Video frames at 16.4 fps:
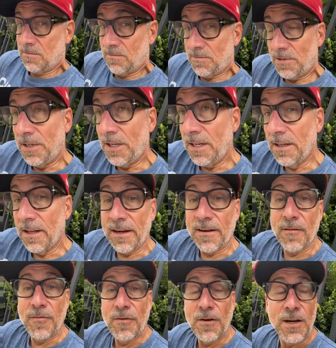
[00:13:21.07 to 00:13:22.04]
You need like
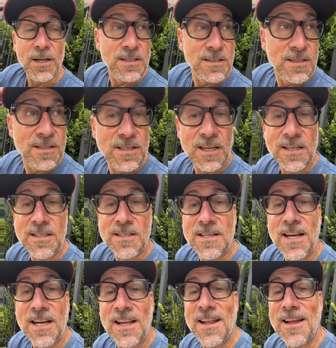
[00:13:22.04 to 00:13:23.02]
a fucking
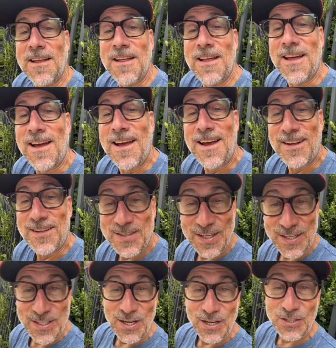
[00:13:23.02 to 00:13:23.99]
$600
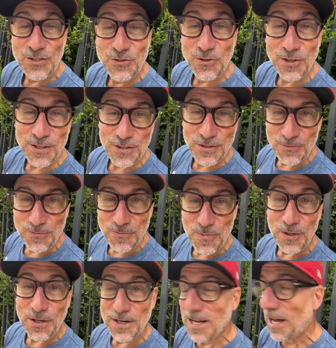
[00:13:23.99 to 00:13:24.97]
to $1
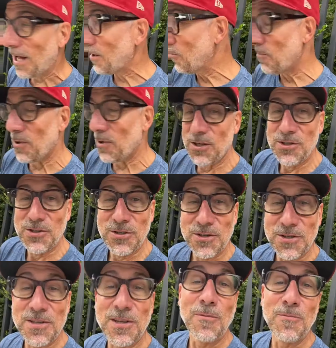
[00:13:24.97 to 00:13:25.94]
million budget or
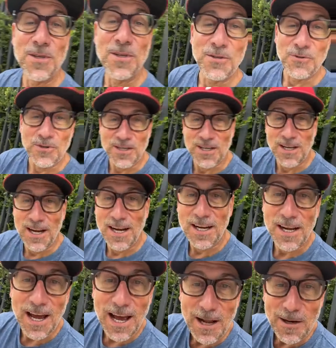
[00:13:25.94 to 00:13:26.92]
something to do an
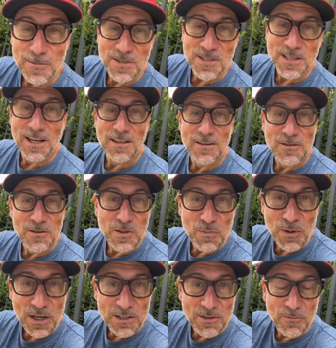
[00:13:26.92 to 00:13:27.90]
Adam Sandler
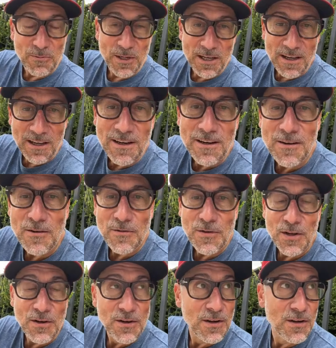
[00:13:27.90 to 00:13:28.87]
special. I mean, I don't
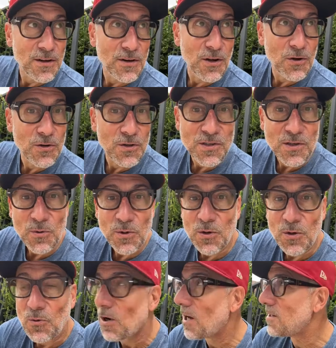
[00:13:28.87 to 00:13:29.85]
know if you notice it when
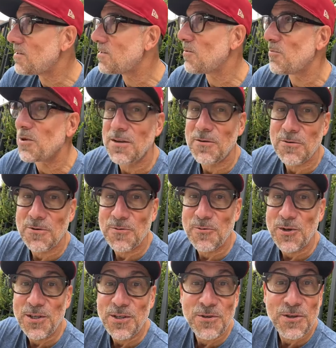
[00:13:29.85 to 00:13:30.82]
you watch it, but
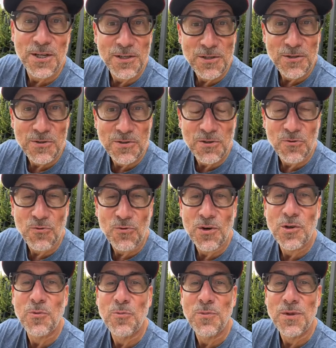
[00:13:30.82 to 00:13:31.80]
when you can use the
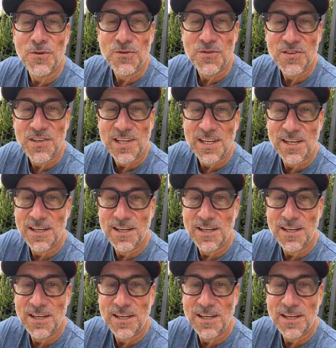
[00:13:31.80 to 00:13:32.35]
real music